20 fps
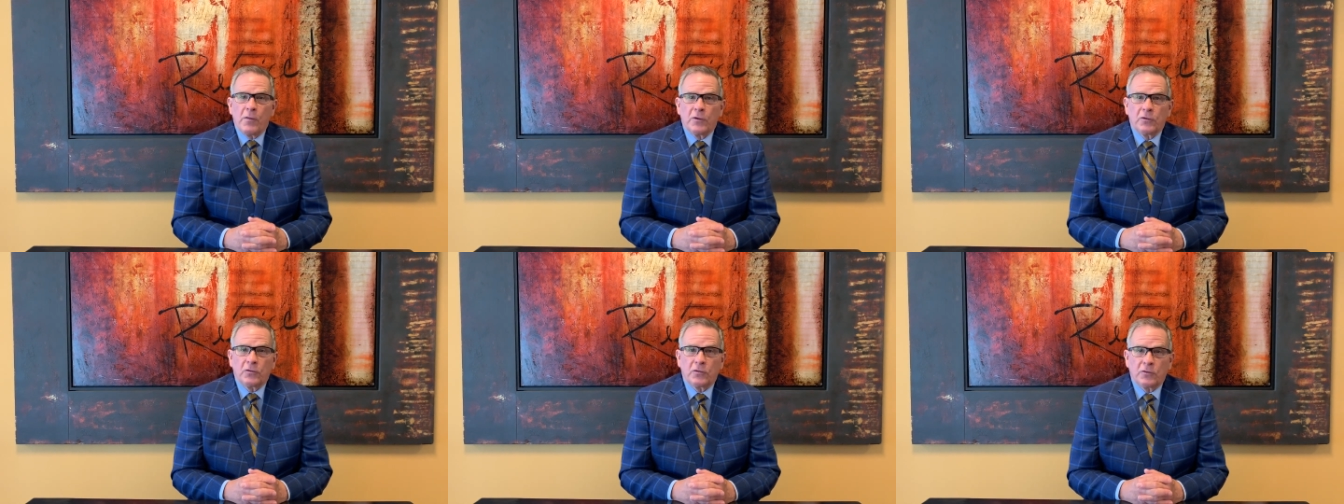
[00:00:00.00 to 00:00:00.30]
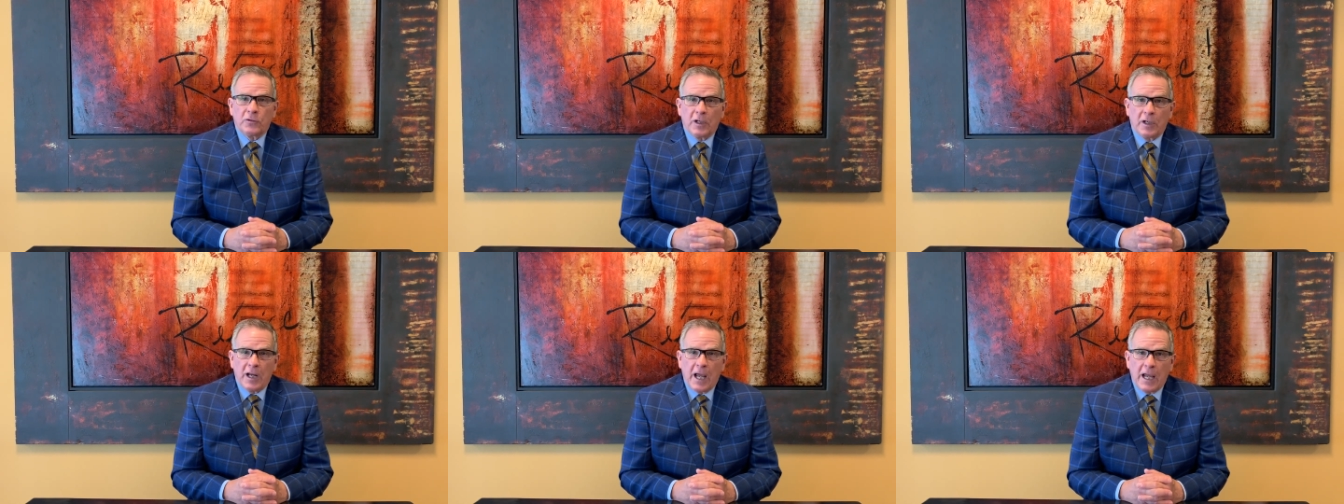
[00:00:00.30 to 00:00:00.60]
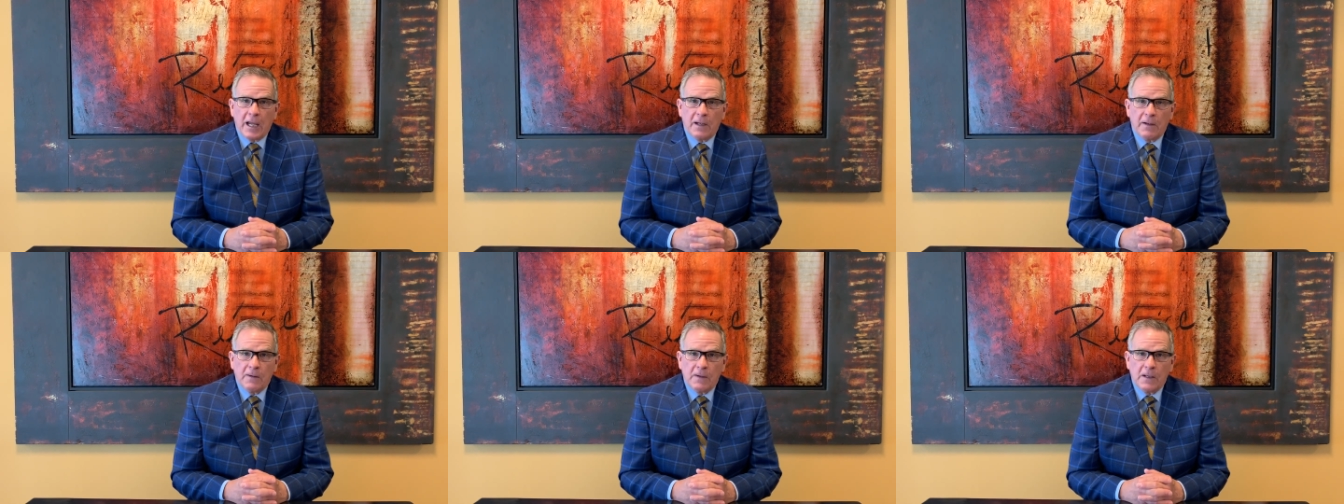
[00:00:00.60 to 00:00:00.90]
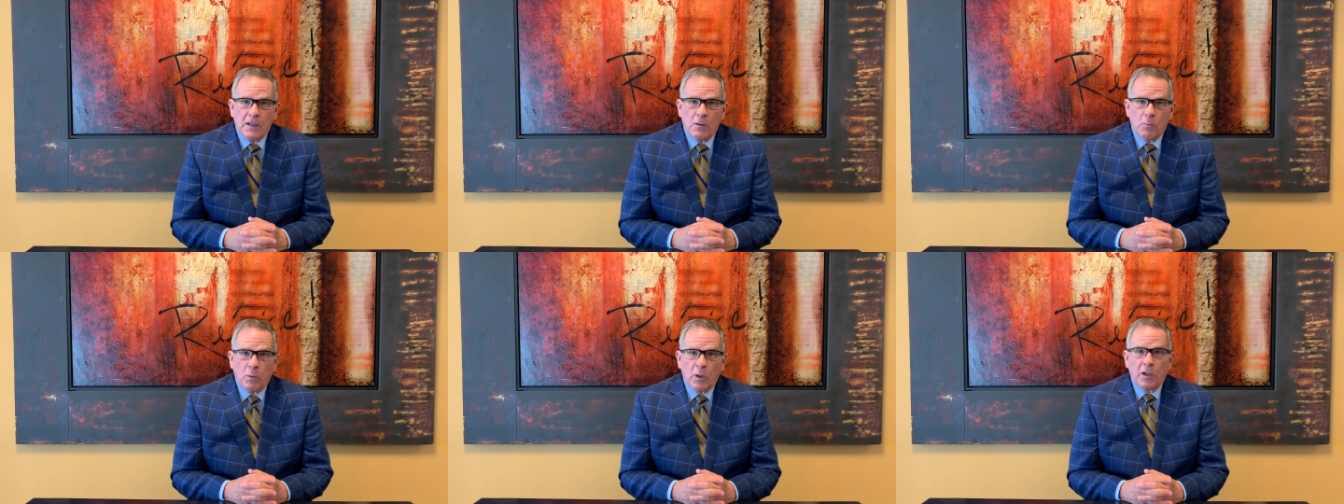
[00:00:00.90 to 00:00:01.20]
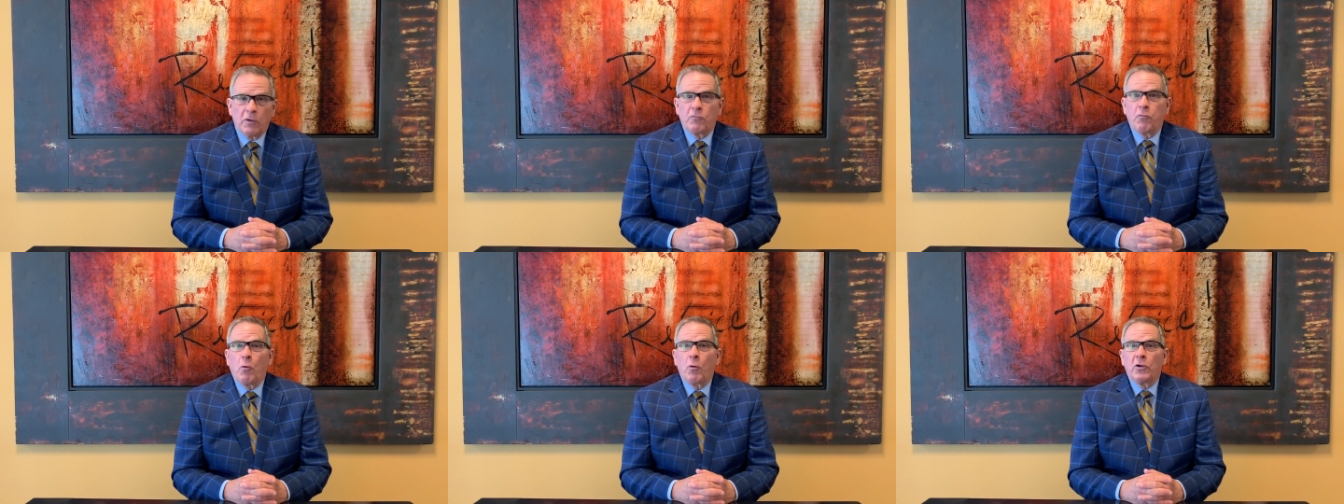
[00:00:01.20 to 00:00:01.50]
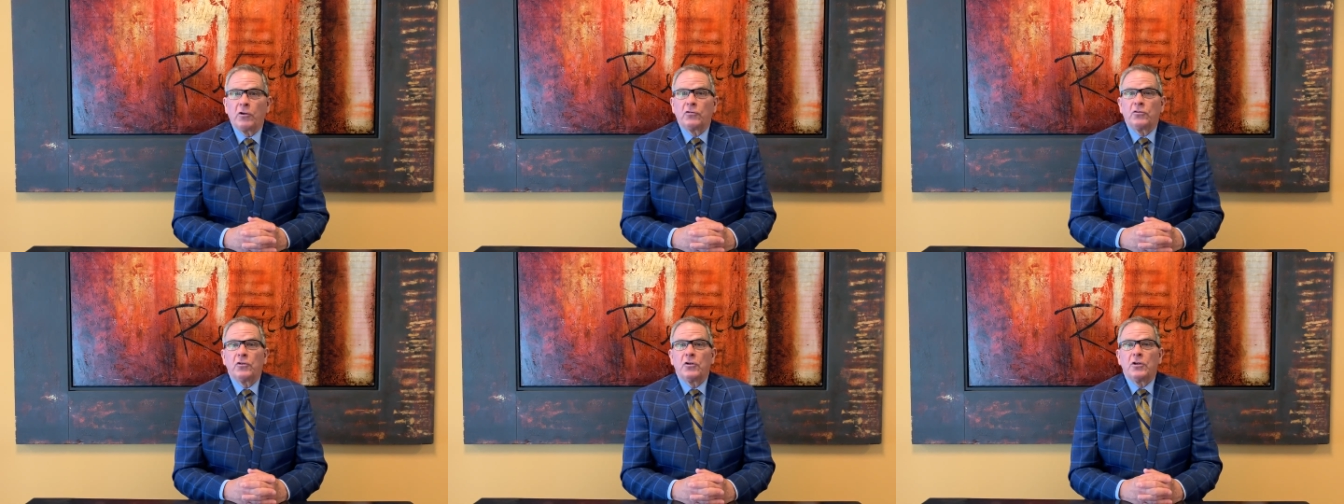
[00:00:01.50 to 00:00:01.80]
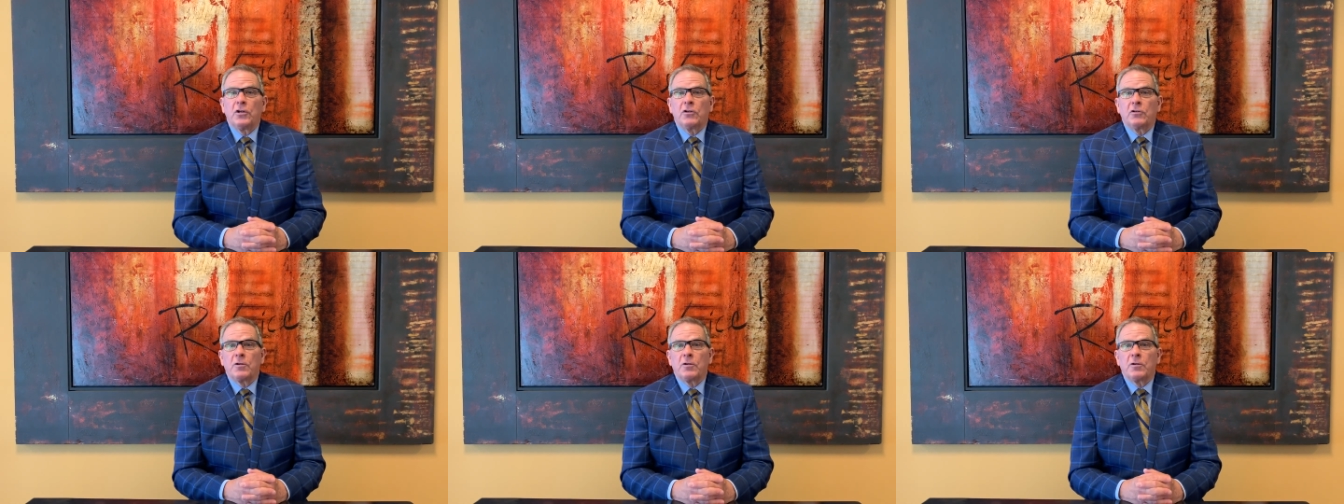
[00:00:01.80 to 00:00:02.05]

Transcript: us today. We look forward to seeing you